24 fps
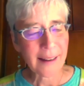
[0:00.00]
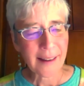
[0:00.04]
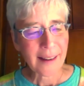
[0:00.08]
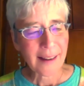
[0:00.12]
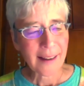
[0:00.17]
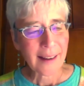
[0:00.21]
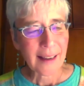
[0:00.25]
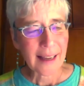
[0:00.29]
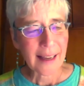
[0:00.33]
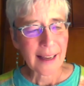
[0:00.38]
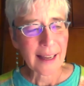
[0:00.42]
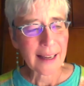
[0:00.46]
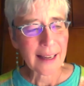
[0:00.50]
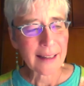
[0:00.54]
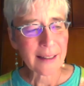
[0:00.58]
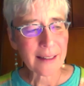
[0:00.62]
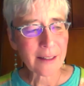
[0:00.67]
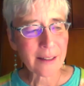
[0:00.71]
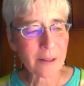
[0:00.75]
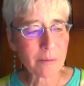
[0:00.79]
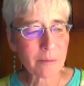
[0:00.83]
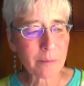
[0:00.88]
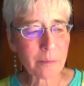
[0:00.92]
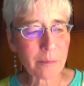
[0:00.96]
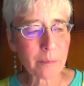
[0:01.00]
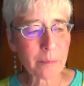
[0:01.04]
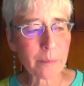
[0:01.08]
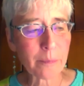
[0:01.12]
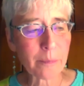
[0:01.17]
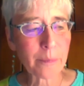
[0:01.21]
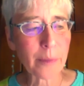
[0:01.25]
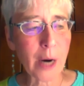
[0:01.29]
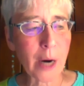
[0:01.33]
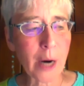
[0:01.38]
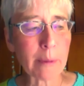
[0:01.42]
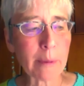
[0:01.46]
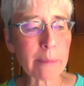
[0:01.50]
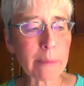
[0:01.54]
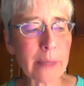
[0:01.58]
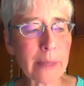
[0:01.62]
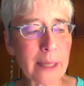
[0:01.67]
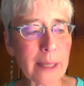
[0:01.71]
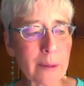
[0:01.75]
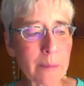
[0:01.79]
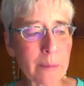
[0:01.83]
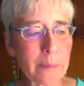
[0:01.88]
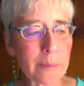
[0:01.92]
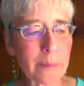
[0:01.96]
and
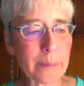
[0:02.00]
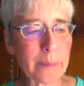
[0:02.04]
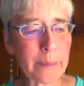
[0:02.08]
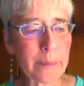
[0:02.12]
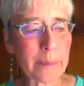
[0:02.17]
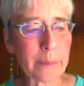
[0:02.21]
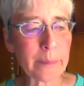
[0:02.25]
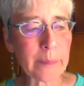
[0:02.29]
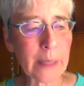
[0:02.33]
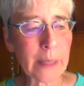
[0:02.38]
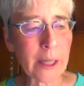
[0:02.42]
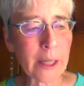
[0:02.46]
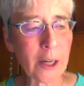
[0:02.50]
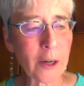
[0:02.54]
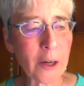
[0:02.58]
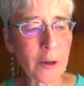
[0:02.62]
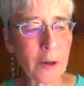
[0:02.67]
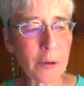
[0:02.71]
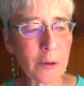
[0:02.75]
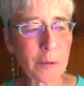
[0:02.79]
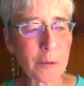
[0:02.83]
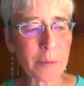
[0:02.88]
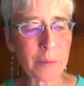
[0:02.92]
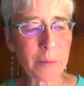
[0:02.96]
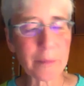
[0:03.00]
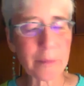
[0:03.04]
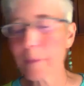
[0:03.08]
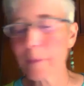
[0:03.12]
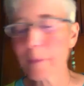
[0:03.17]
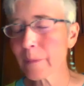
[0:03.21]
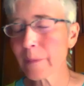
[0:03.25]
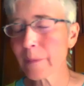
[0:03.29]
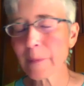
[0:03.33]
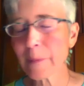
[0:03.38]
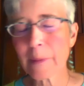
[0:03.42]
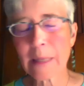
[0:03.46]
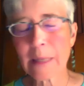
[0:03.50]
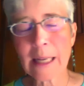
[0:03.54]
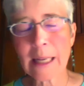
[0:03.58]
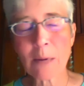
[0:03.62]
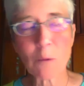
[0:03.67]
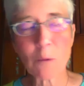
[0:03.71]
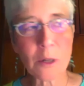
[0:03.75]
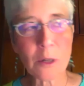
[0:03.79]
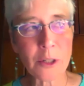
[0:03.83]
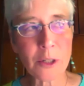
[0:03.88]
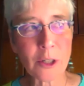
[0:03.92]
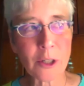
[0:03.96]
probably, it
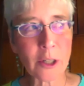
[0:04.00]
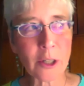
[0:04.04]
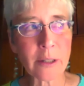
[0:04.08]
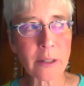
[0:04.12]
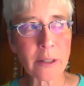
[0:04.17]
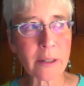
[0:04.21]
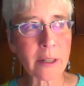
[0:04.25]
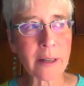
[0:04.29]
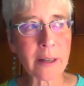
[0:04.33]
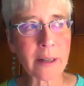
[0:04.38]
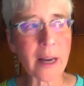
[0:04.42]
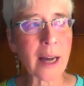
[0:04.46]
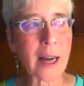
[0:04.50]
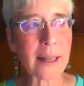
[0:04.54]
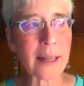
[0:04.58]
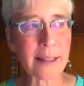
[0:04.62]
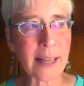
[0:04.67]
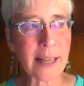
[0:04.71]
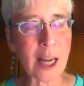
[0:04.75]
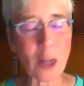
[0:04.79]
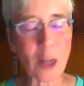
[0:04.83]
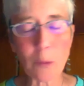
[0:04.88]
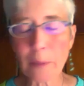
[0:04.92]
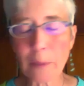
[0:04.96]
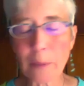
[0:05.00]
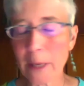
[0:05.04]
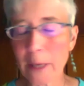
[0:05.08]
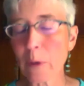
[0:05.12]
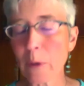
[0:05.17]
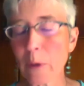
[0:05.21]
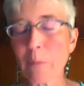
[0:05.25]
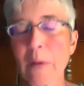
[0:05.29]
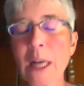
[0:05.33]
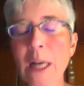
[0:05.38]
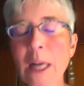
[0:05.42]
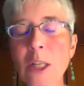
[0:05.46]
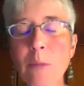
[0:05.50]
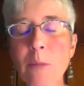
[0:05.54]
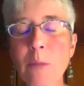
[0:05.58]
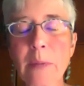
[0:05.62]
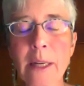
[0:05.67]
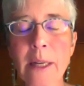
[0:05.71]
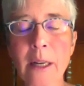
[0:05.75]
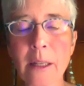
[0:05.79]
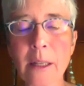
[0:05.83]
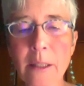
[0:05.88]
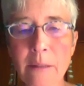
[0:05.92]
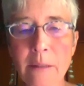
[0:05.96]
was good to not tell people much
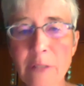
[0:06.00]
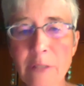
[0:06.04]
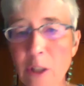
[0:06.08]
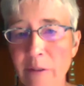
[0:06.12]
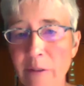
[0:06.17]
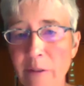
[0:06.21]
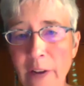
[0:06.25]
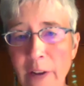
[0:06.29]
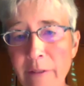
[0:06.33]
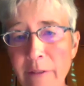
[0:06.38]
because of survival